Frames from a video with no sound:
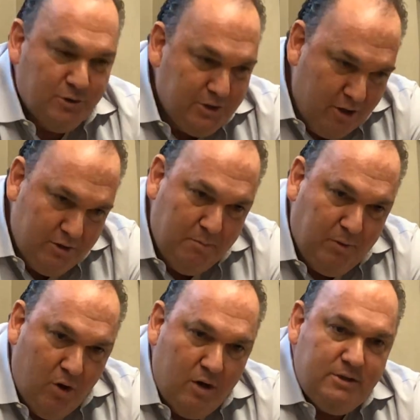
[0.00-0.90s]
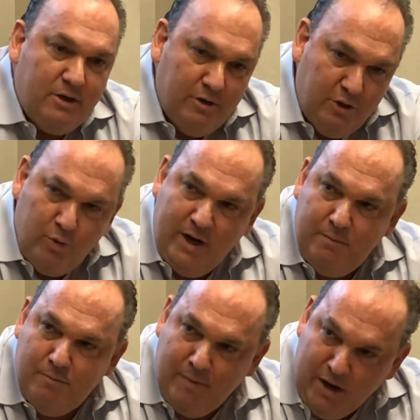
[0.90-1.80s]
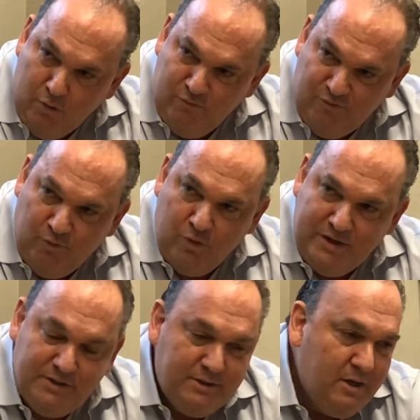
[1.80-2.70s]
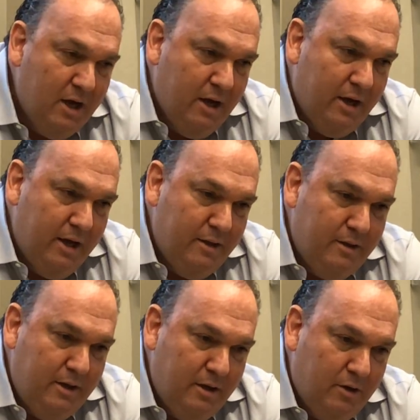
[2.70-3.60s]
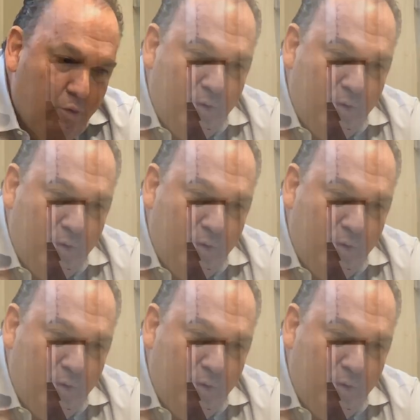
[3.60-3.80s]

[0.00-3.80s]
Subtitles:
So started to blog, started to create my own voice in the